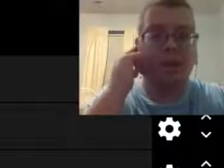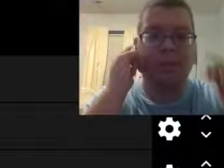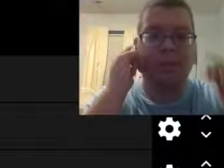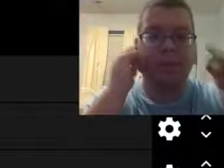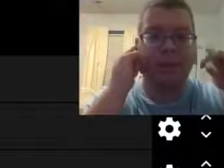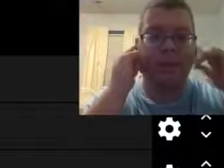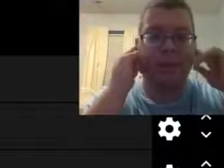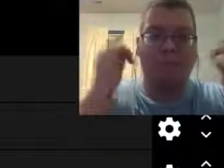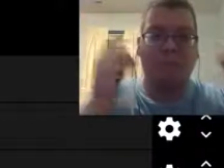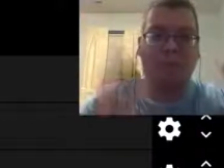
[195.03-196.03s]
we could see him
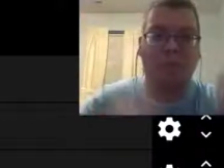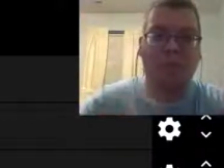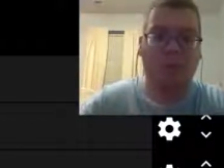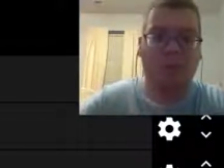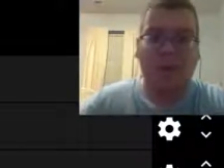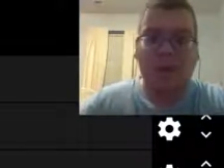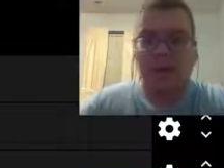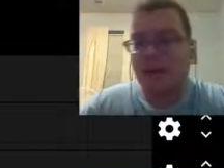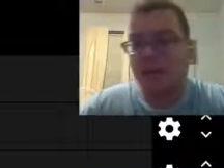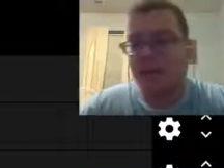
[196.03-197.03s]
more.
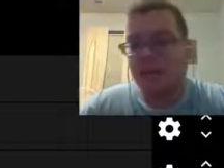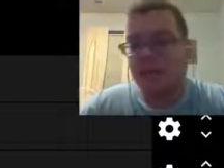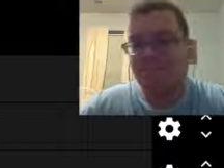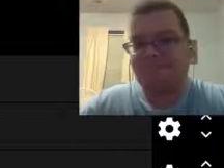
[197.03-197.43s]
Um,